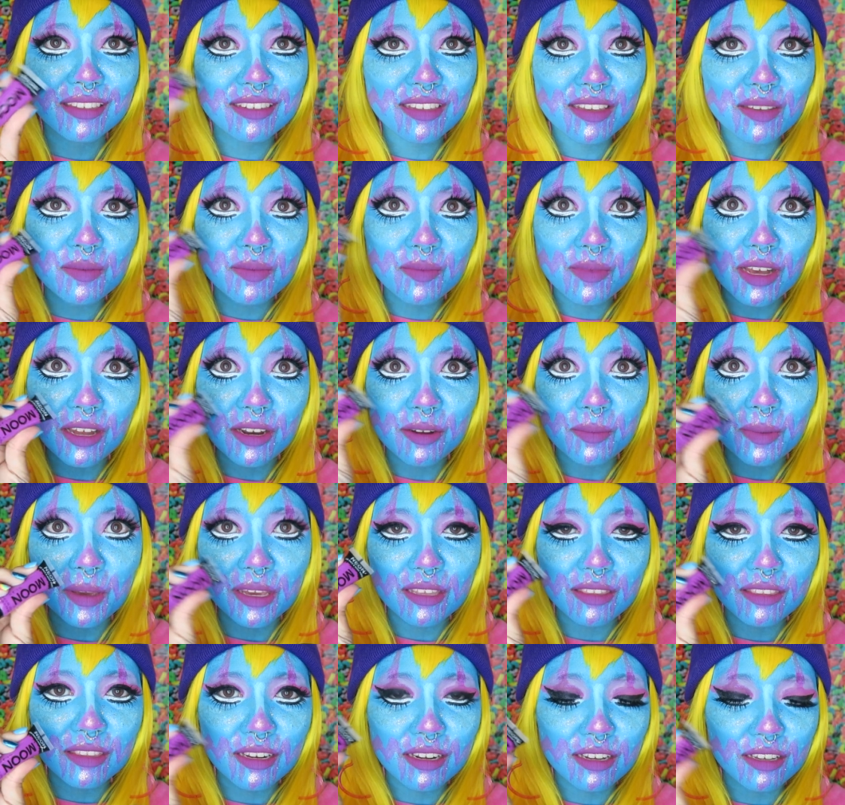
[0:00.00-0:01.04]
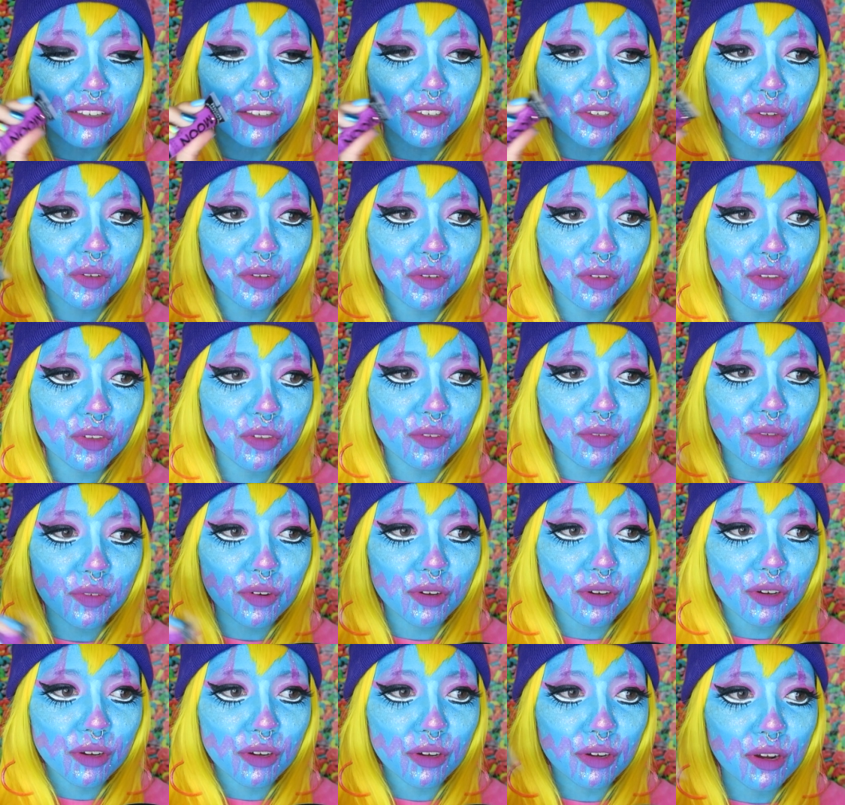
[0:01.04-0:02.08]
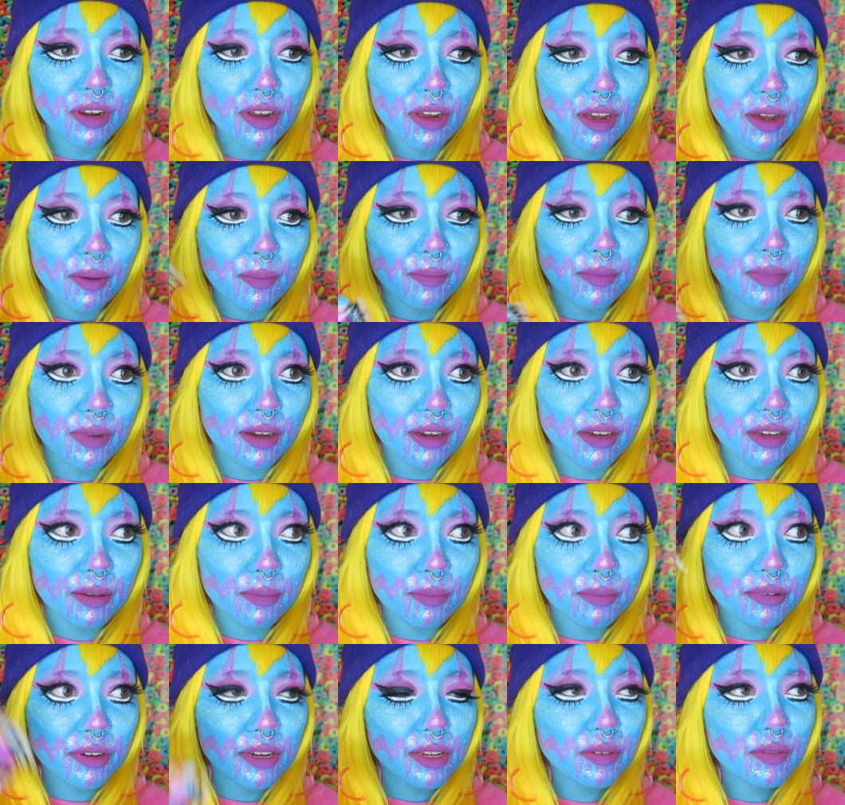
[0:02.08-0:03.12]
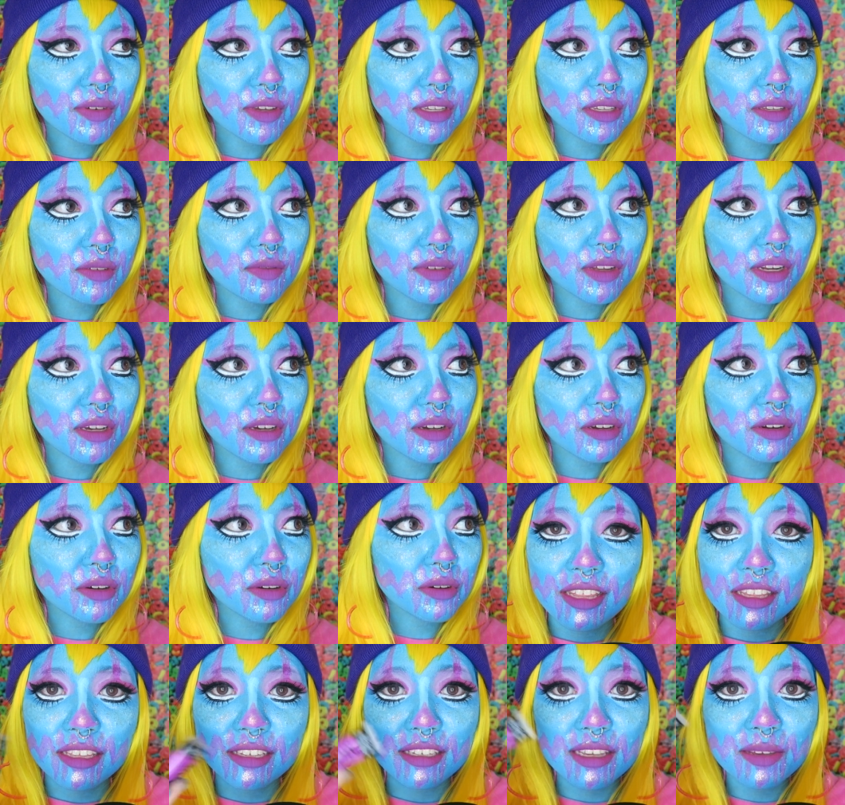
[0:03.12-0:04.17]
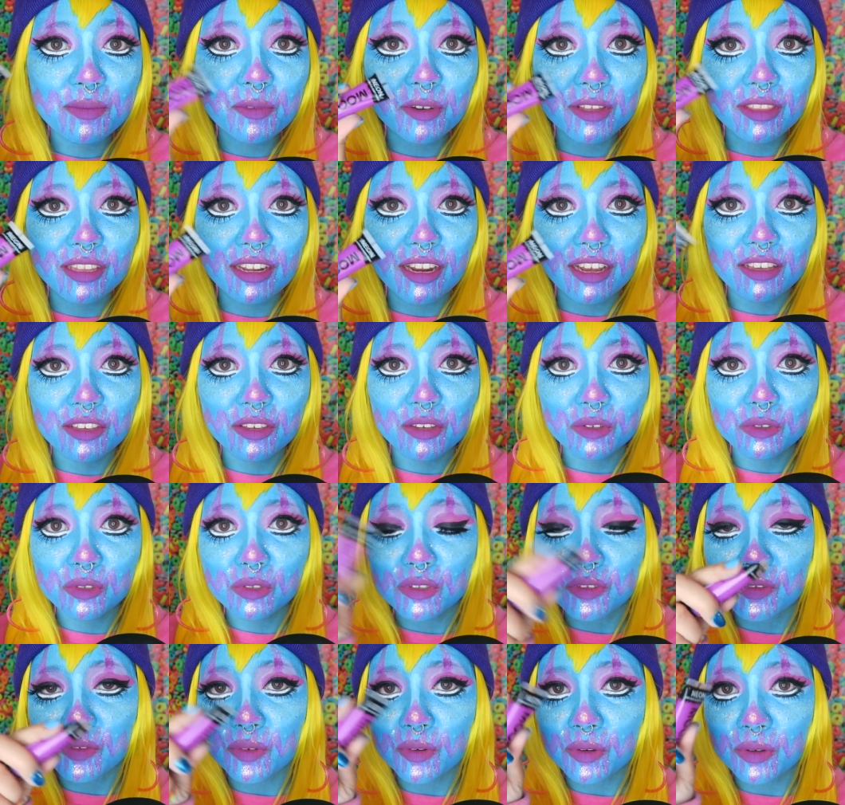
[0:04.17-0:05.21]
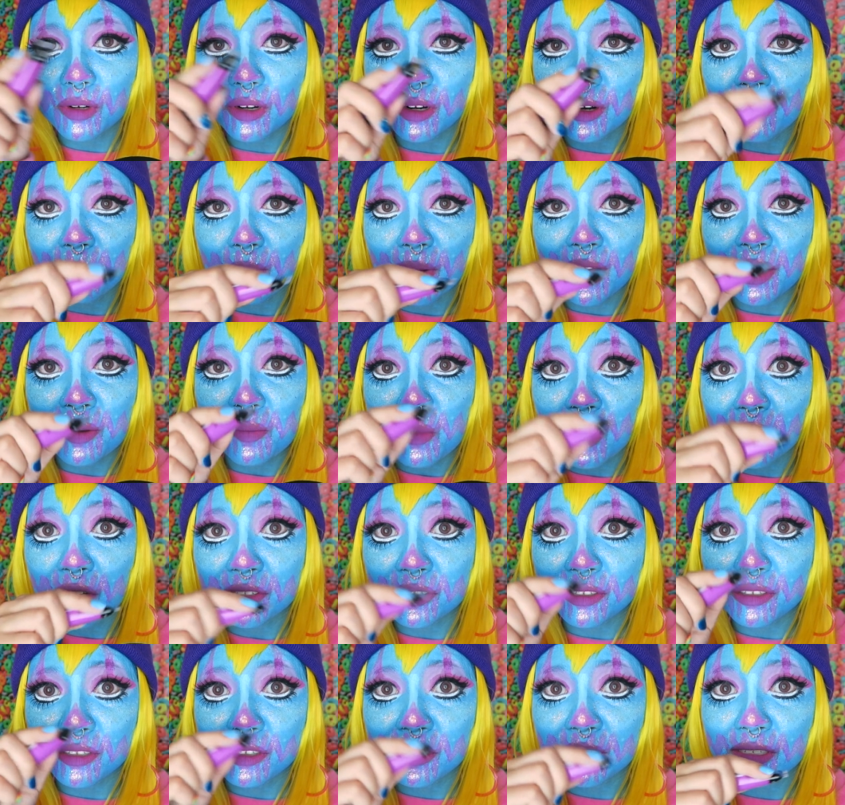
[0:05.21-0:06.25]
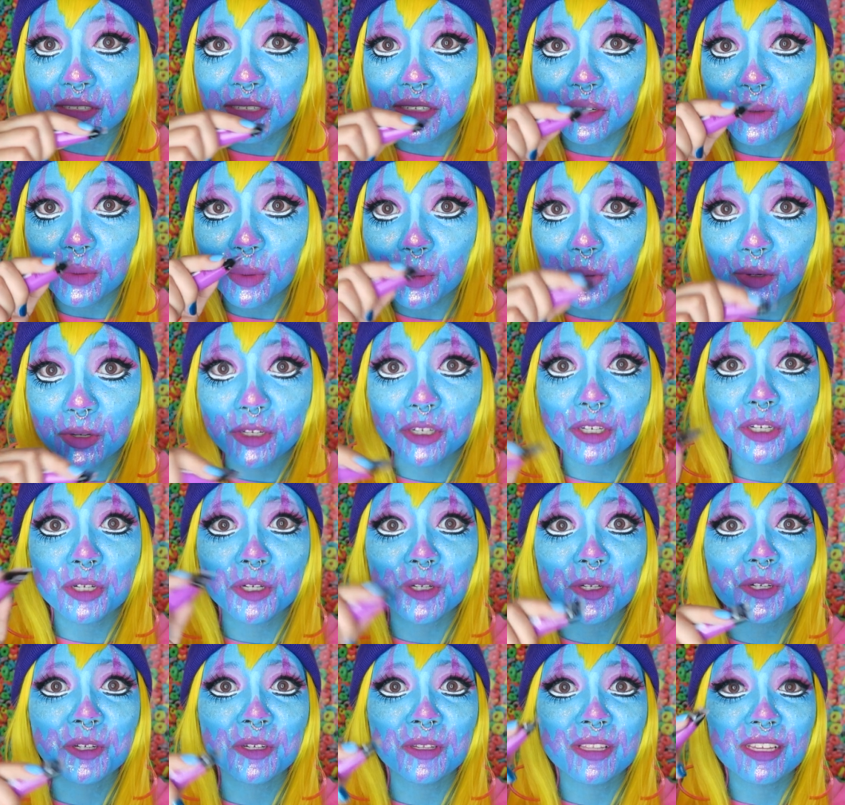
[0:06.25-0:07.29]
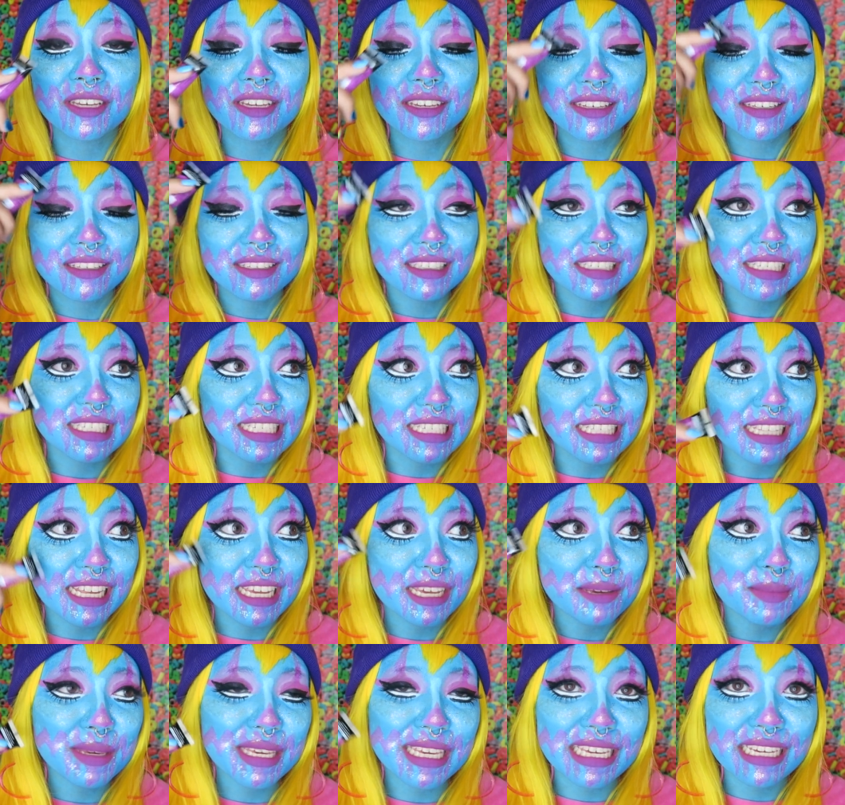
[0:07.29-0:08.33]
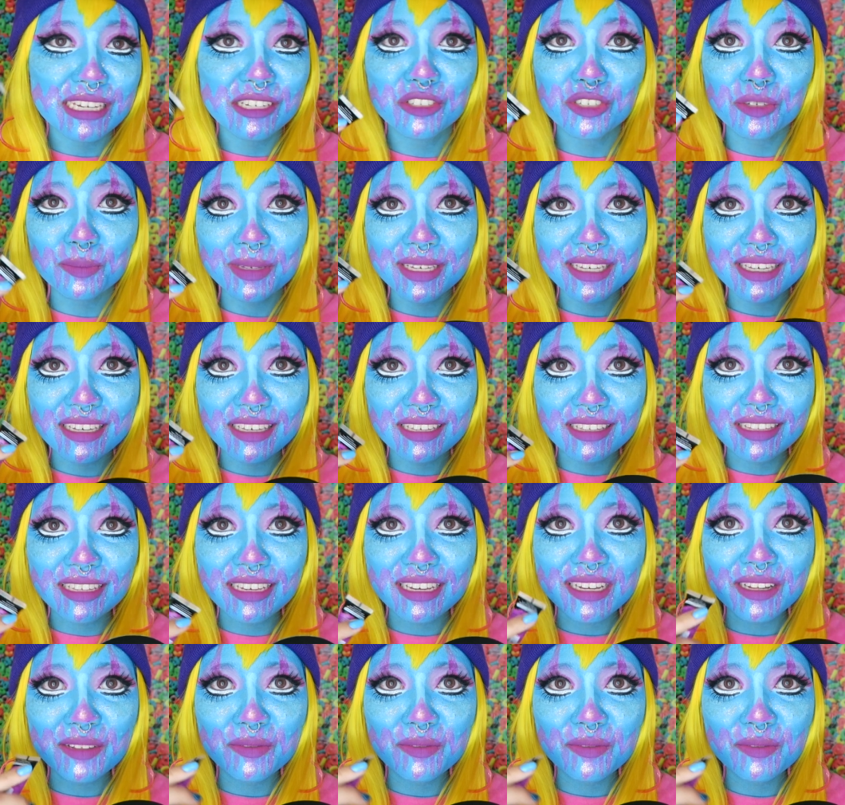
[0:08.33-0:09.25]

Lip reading: same kind of paint that I used for my previous video, the same one that I used for my Monster Decora girl like slimy drippy thing.